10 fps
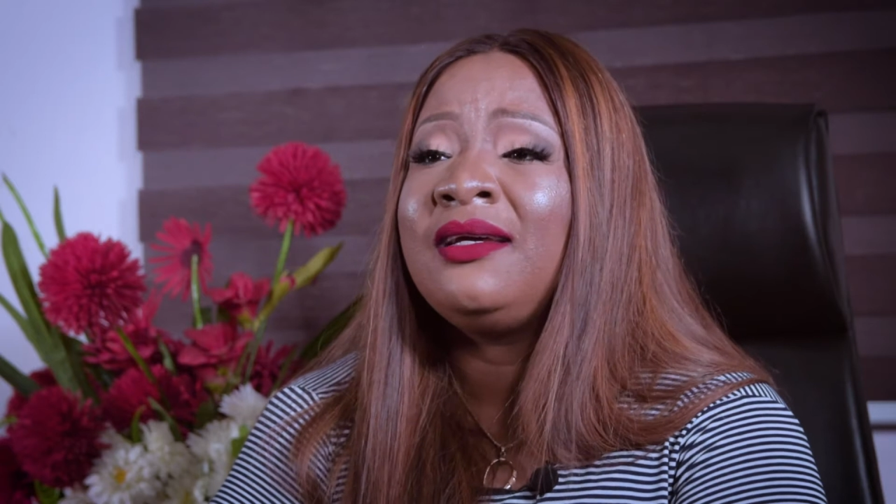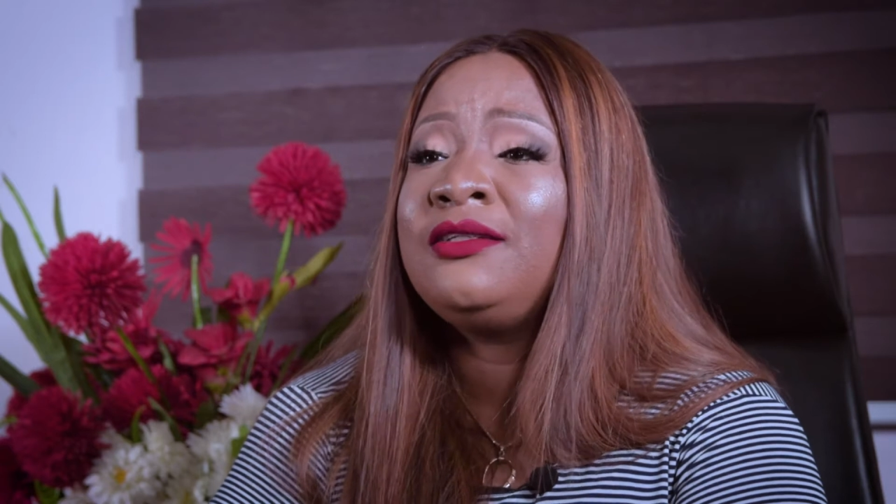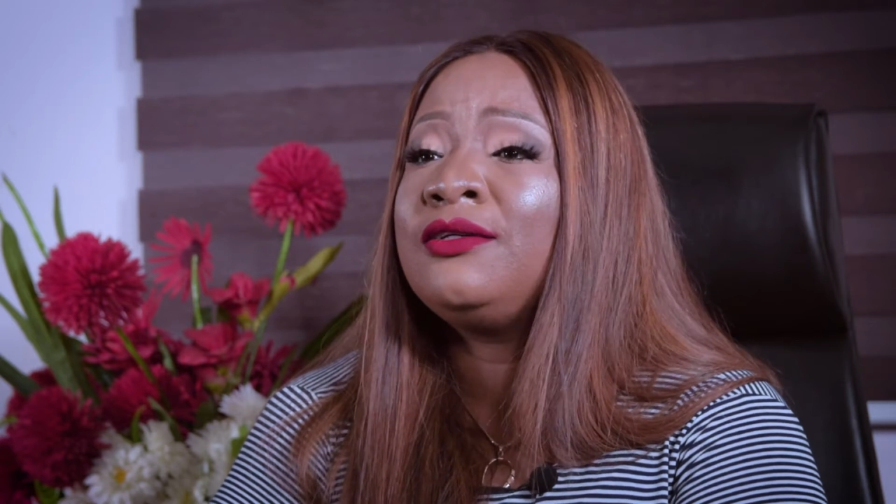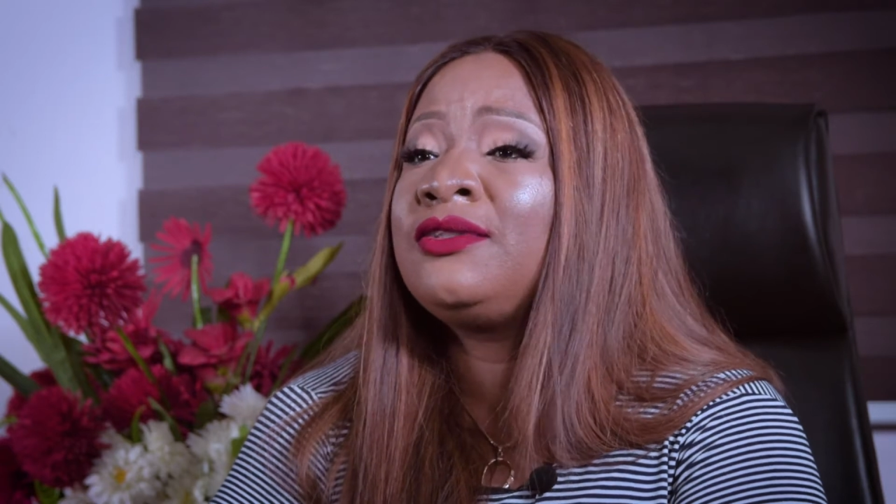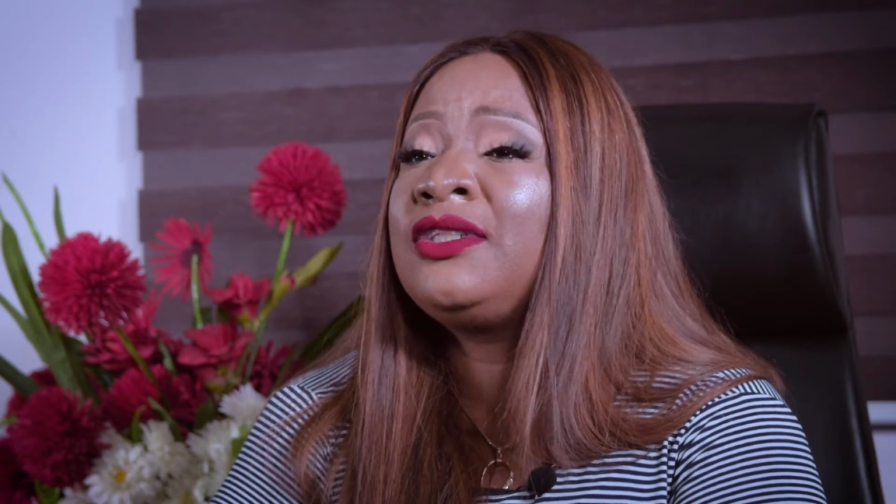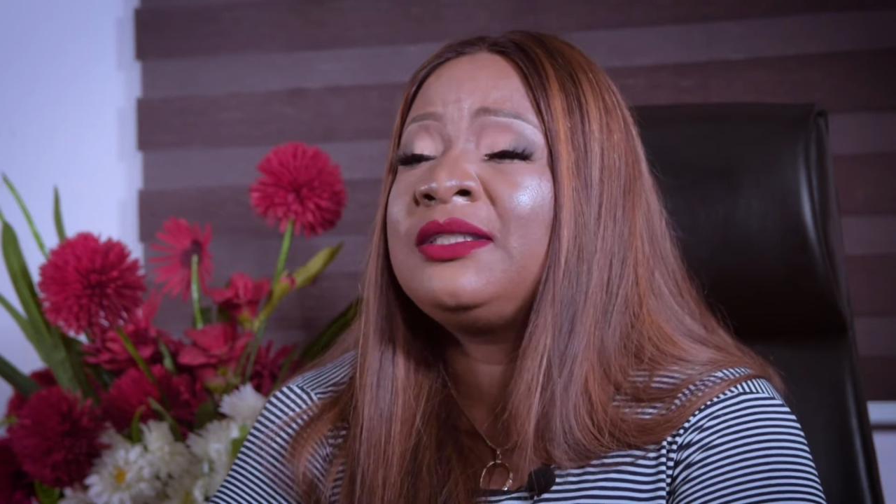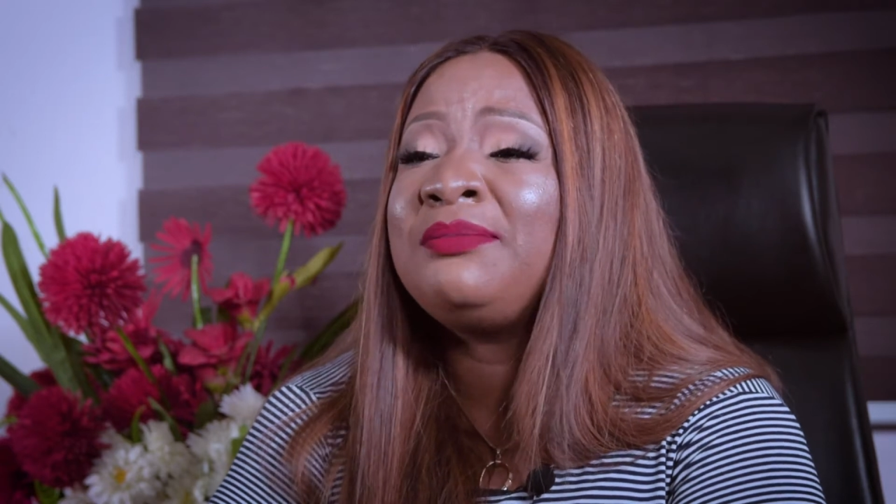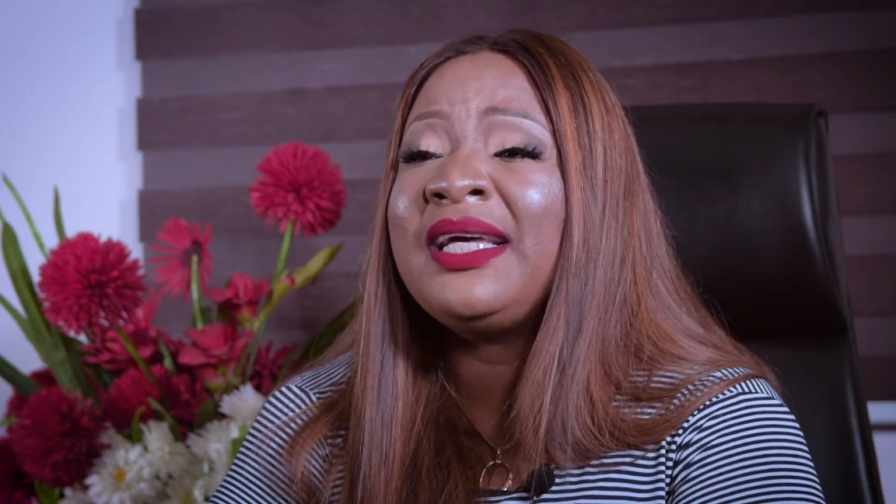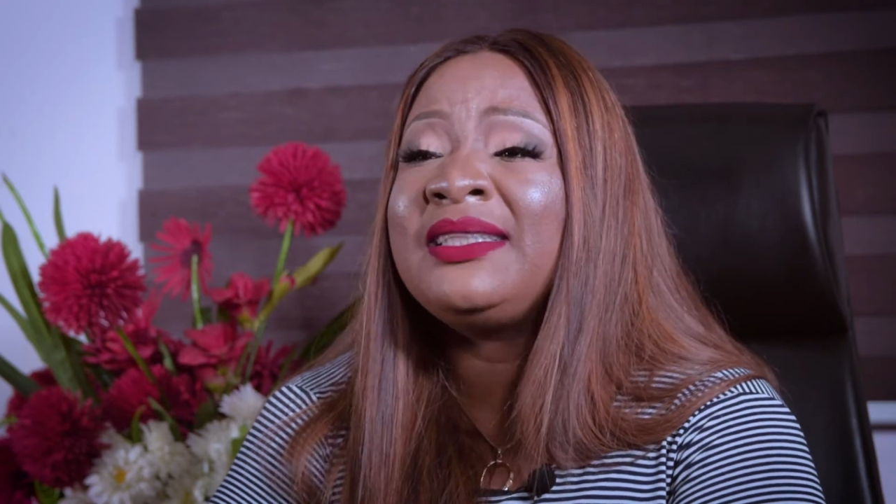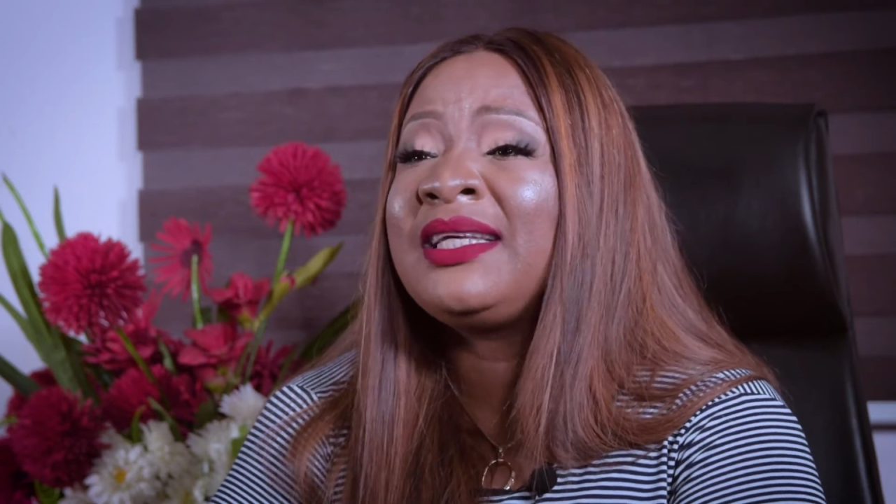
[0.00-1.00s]
your
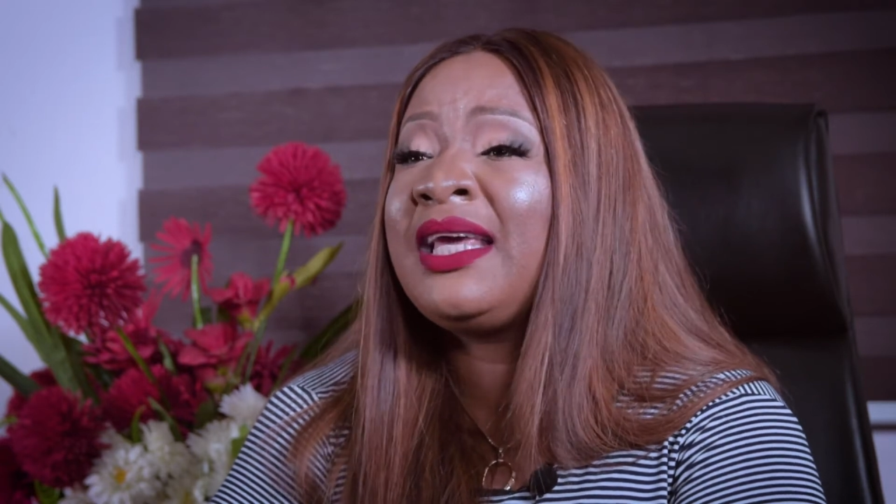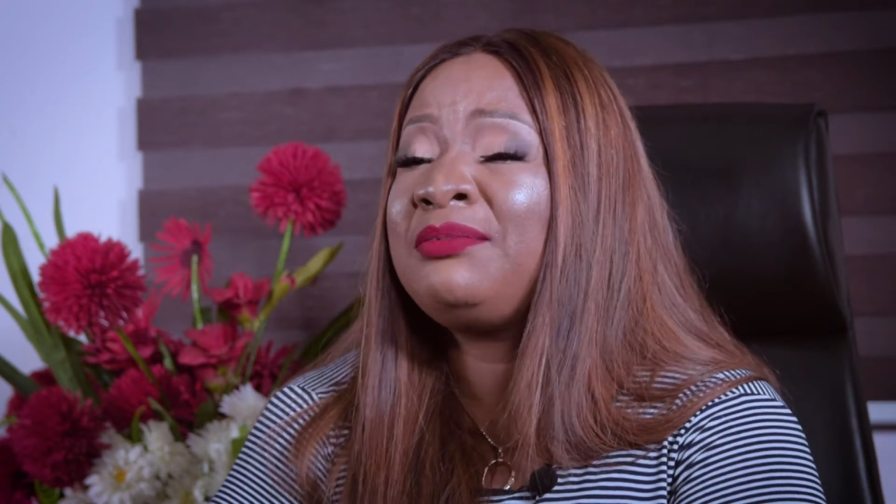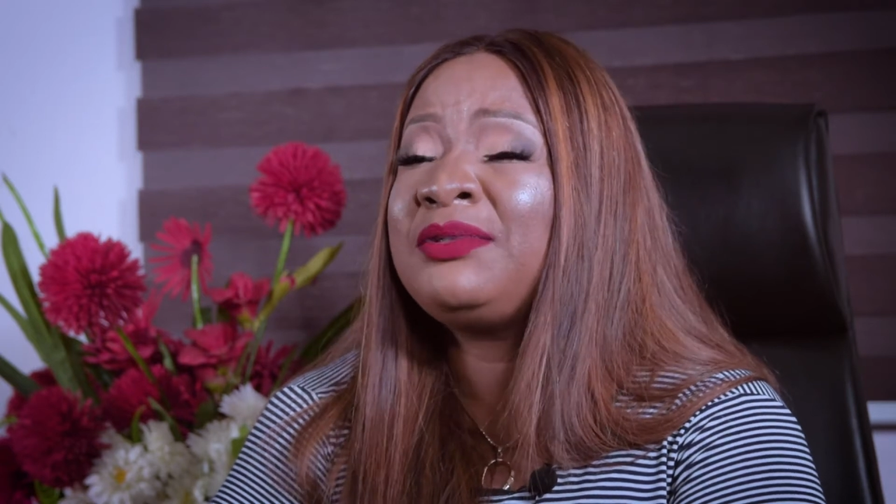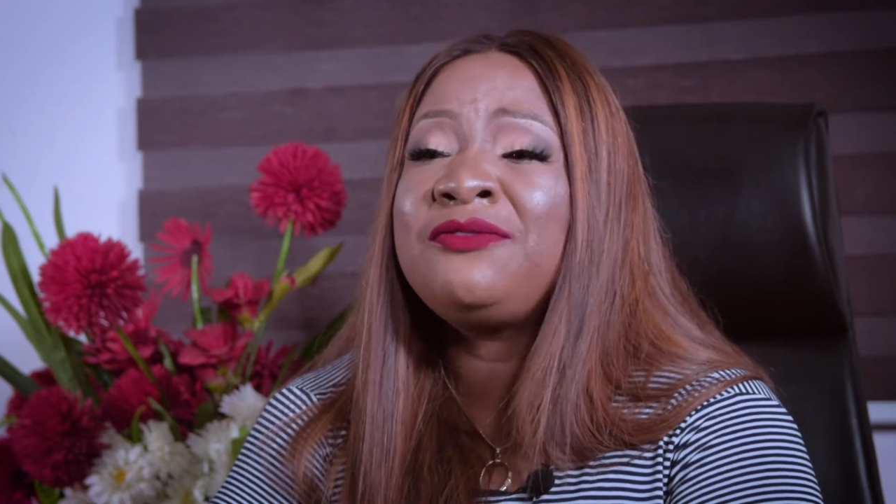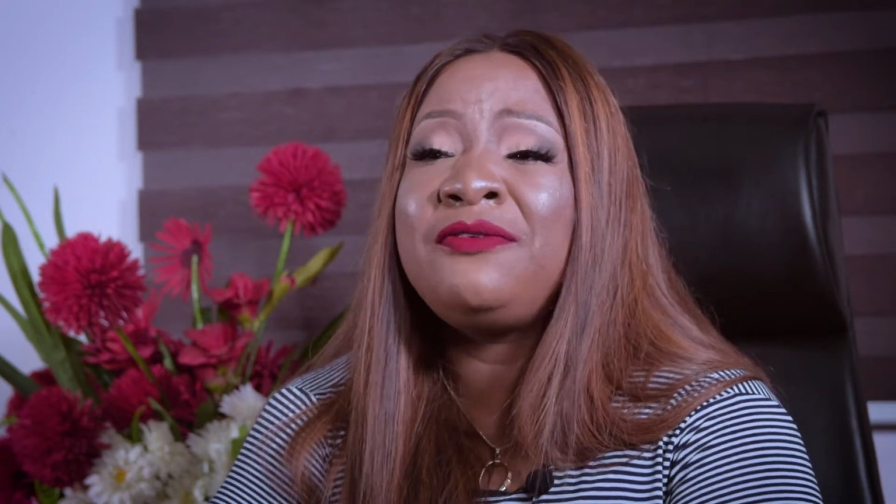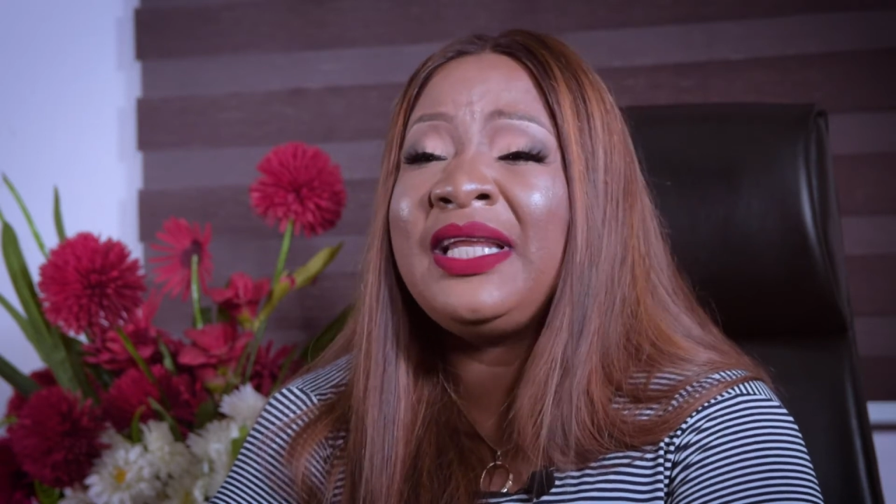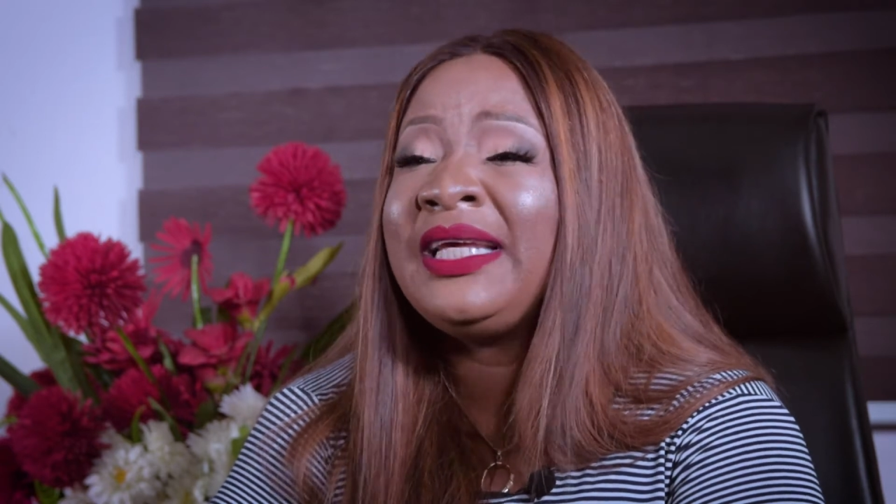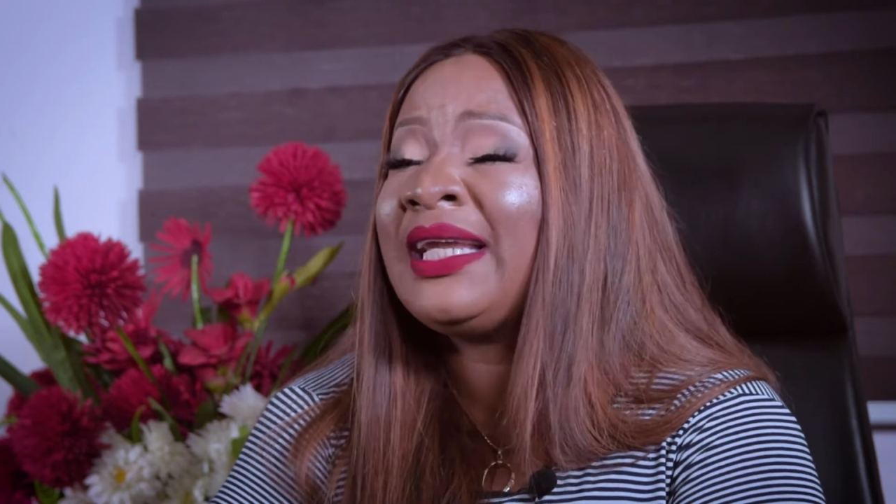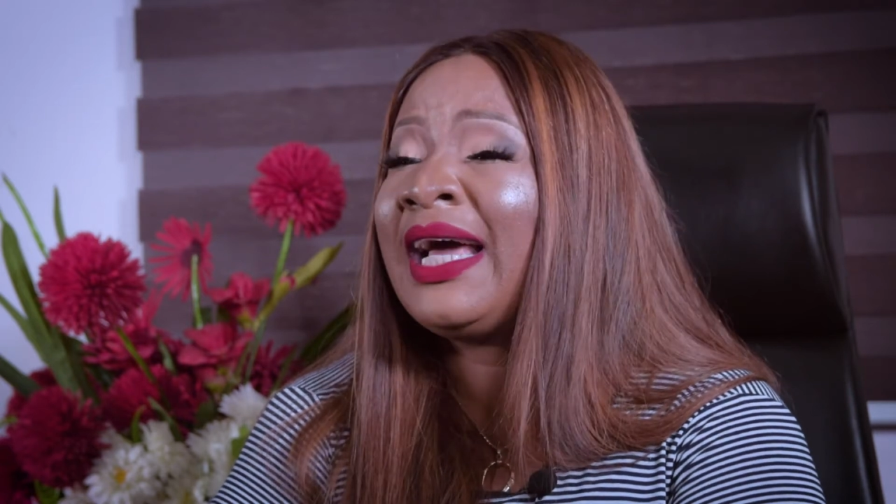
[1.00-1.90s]
treatment keeps failing